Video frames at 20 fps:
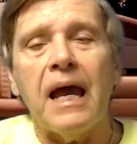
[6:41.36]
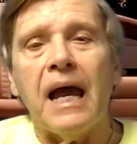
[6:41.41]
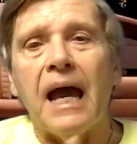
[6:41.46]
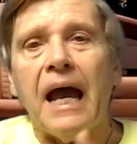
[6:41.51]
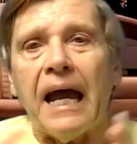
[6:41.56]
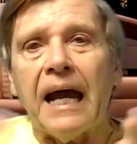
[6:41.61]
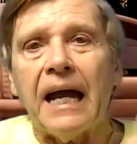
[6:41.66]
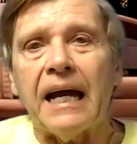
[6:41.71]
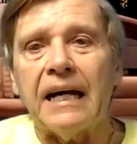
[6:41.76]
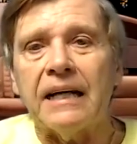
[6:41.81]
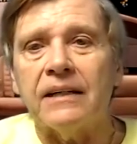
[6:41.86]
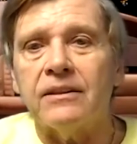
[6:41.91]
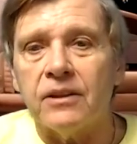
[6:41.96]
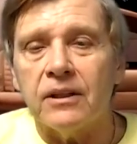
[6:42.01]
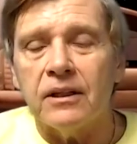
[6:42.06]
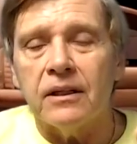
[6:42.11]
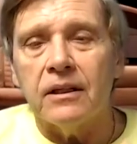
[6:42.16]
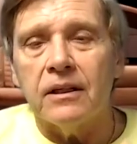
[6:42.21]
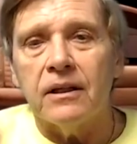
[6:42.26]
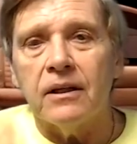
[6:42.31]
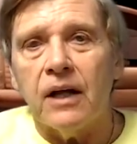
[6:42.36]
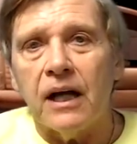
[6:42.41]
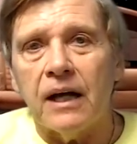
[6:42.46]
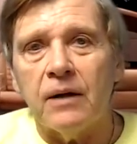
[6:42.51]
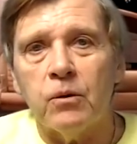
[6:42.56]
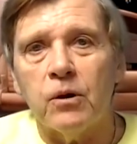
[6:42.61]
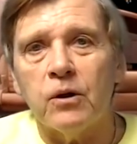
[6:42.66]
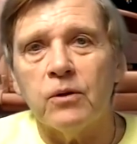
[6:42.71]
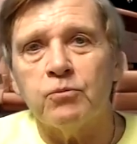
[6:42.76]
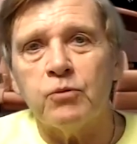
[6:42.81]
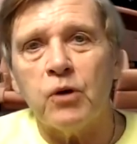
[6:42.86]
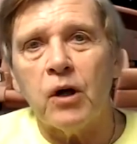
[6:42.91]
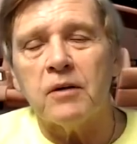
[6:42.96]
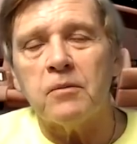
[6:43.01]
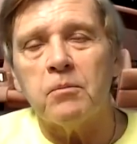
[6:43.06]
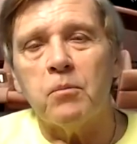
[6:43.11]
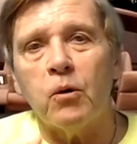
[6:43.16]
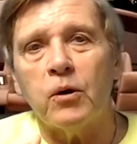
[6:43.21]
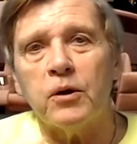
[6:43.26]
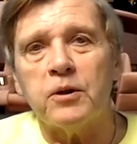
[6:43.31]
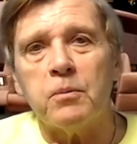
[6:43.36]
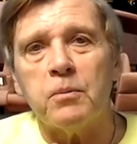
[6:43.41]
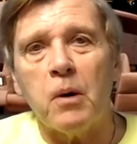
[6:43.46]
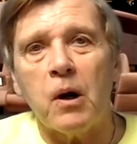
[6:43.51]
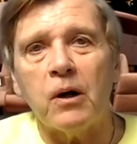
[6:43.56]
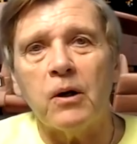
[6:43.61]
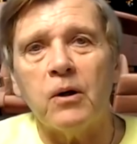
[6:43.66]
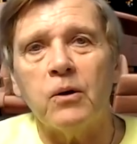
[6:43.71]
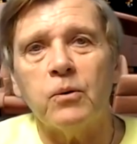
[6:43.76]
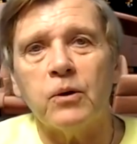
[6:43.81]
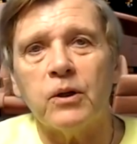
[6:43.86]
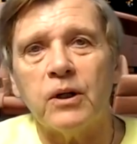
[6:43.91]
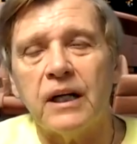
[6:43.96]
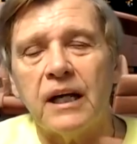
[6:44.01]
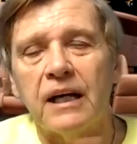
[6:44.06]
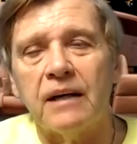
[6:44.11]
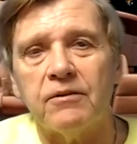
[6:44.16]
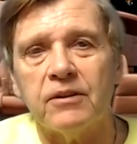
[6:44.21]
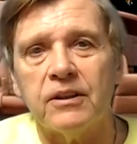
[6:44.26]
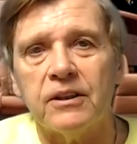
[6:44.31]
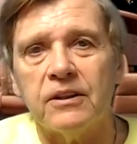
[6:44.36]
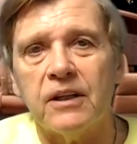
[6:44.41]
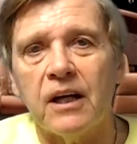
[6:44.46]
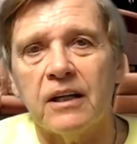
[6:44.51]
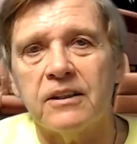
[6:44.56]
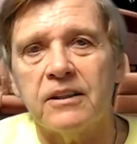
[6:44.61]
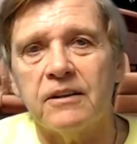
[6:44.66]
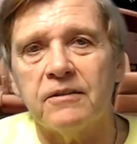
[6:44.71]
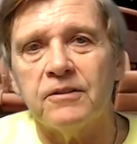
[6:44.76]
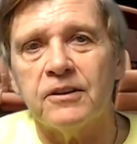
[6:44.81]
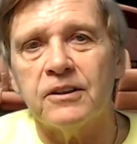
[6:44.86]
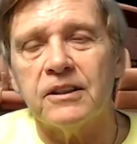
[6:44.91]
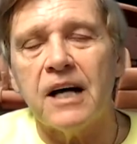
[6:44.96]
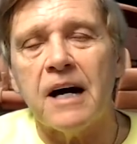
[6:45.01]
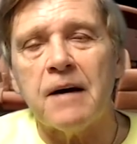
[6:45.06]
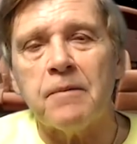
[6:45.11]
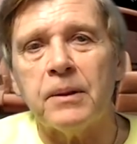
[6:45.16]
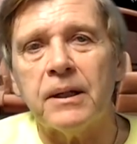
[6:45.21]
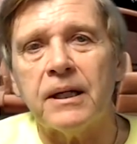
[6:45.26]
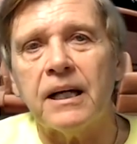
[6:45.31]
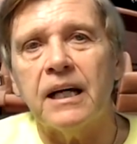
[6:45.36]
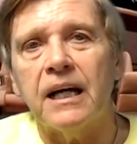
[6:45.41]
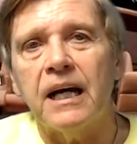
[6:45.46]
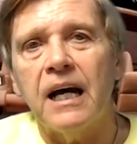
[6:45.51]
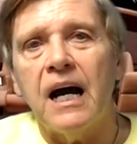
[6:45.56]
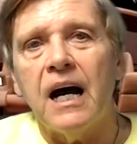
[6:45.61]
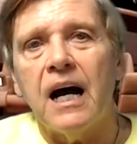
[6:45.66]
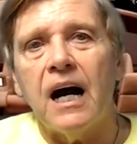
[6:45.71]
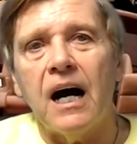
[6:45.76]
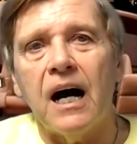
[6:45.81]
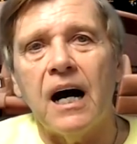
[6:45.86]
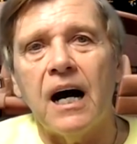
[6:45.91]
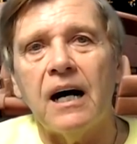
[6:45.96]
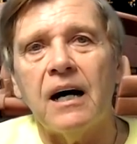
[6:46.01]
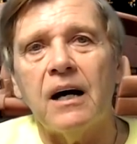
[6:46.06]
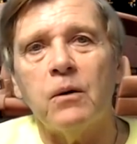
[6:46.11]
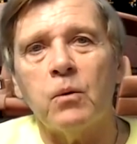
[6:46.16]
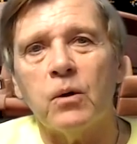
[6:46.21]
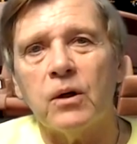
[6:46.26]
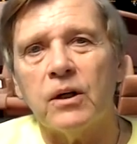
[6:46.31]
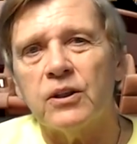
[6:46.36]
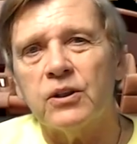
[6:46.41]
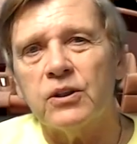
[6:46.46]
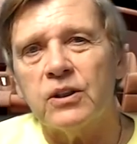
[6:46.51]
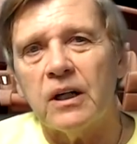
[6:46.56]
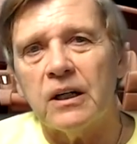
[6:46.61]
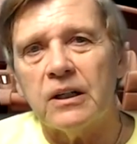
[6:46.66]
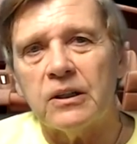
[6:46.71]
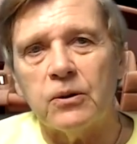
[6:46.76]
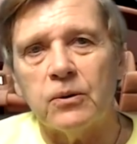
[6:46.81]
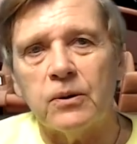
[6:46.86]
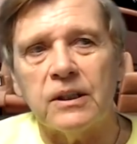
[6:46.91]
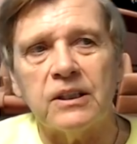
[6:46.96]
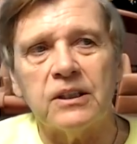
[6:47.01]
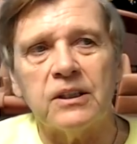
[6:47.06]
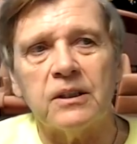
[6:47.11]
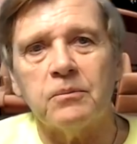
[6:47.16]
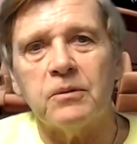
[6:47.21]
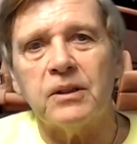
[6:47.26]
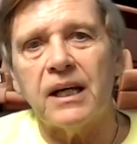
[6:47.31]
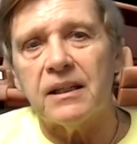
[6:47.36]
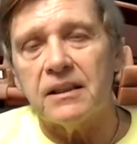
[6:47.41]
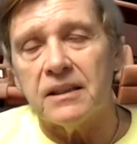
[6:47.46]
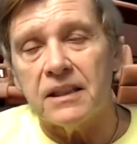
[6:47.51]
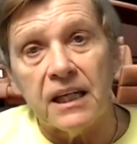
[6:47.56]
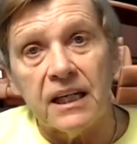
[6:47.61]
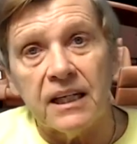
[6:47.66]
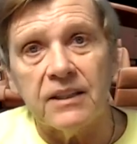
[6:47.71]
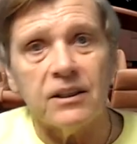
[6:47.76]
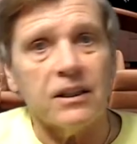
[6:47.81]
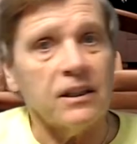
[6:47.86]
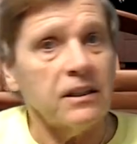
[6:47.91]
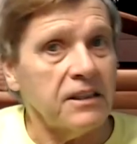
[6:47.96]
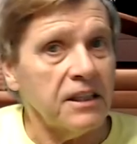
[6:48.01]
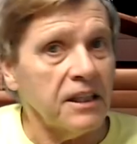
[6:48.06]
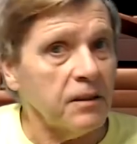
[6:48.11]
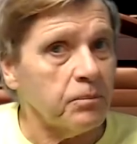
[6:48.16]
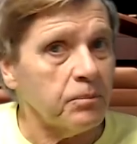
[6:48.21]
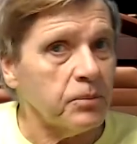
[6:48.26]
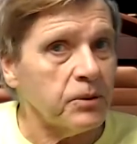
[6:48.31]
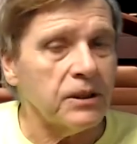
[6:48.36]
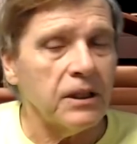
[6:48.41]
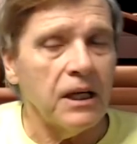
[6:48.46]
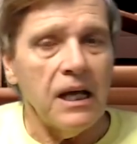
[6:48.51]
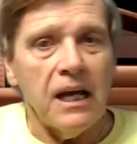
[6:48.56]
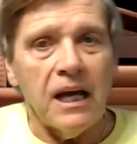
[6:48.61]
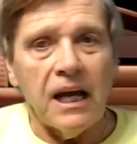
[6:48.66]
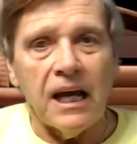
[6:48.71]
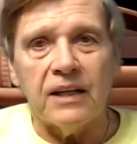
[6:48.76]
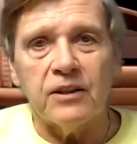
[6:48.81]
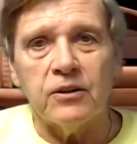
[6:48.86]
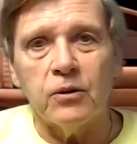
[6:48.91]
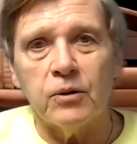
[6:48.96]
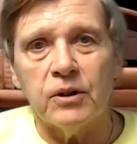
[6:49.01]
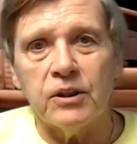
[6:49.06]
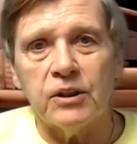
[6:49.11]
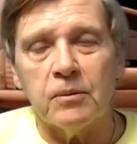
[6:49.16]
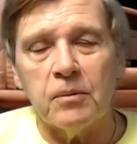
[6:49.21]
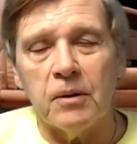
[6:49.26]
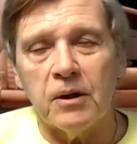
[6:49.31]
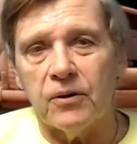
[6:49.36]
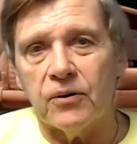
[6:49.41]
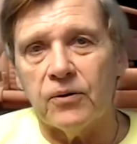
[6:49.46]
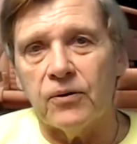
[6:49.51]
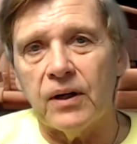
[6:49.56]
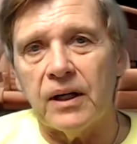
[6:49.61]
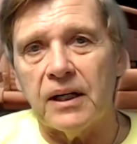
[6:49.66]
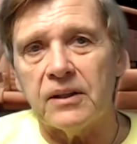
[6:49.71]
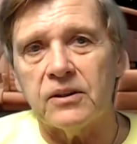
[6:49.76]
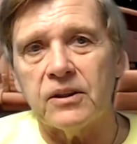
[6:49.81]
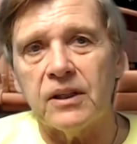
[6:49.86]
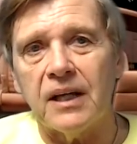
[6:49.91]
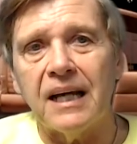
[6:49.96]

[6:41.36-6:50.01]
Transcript: And we'll talk more tomorrow. We're going to have a different topic. We're going to start doing some techniques and tips and doing some other things.